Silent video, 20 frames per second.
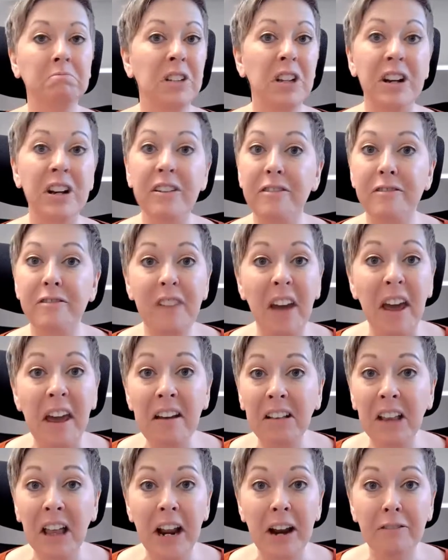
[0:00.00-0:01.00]
going to
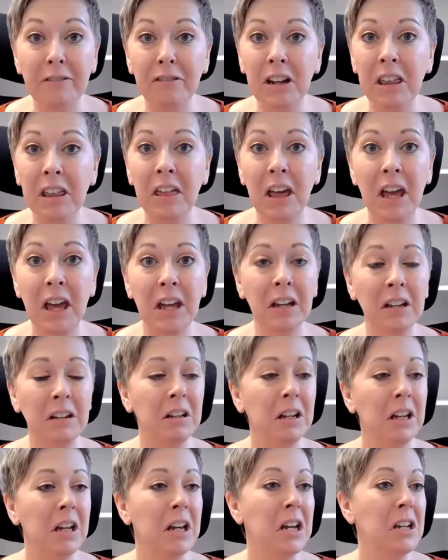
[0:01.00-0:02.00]
fail at everything.
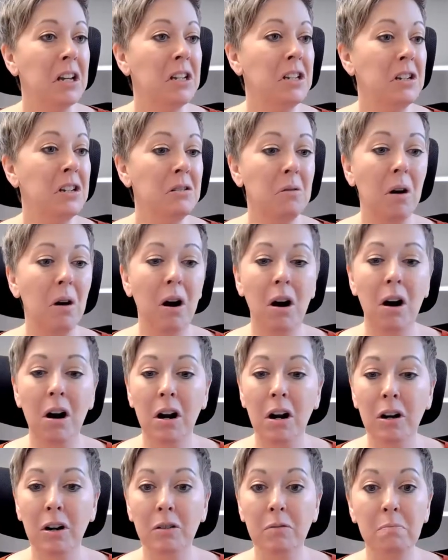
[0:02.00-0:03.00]
You
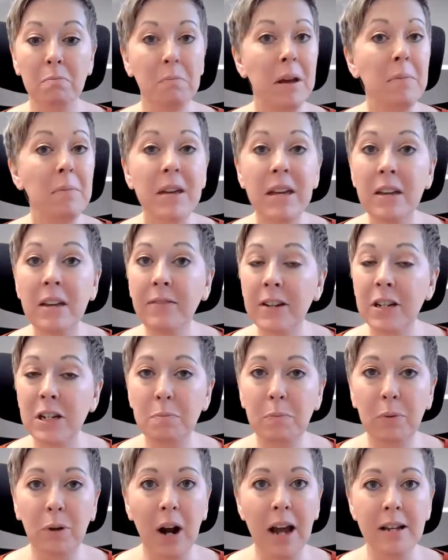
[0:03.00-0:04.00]
are maybe even
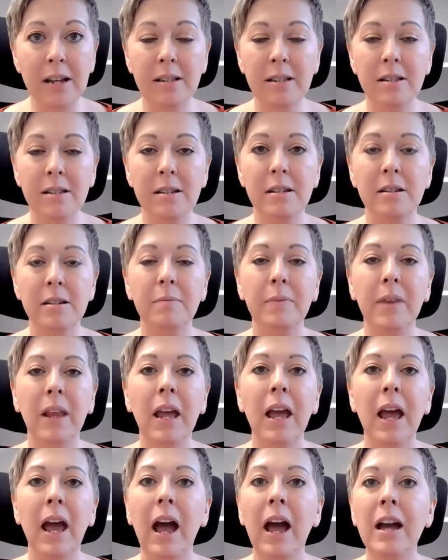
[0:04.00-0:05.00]
depressed,
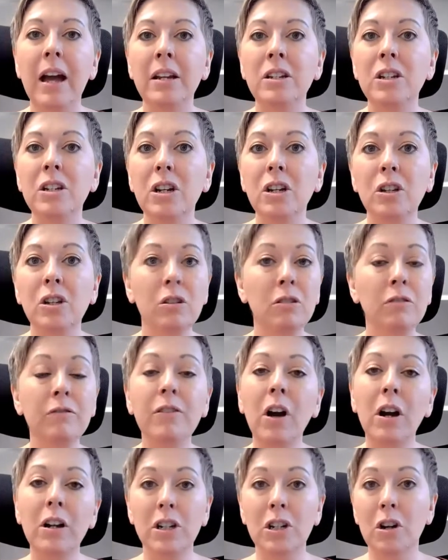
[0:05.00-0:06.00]
and you've
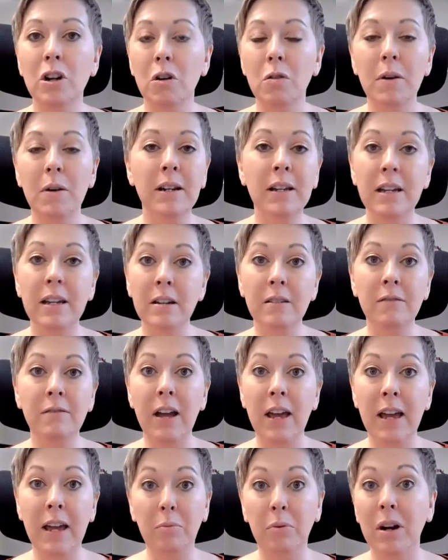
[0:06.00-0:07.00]
got to go and give
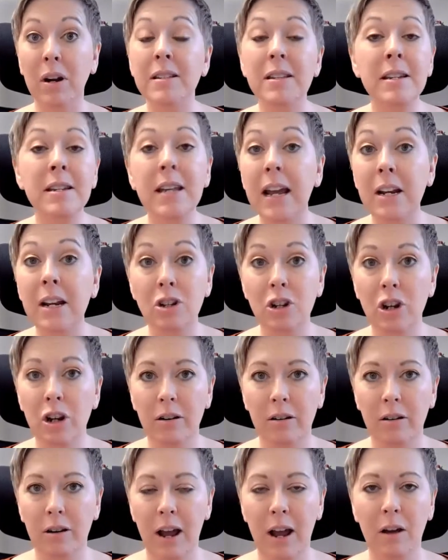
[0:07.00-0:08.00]
a presentation
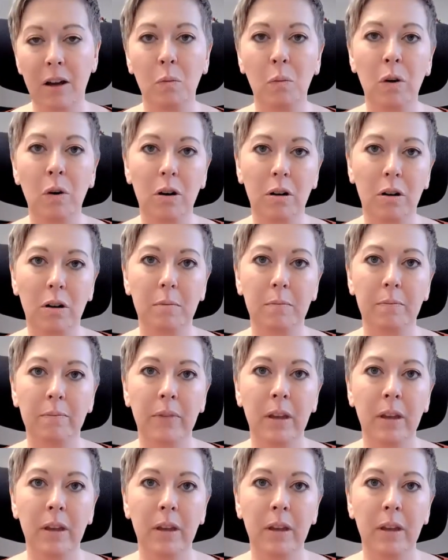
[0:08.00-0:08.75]
at work.